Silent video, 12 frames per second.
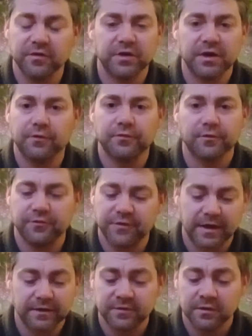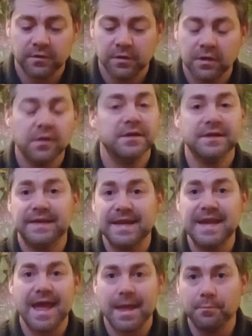tell you now for a fact,
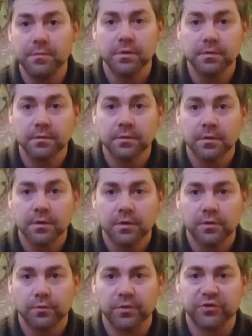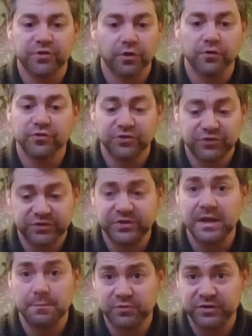DM, which are
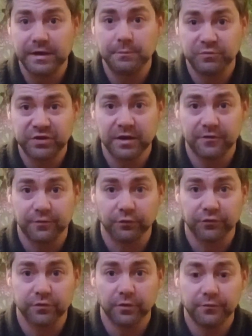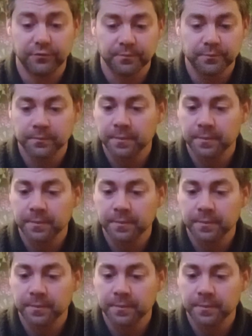cheap, cheap, cheerful stuff,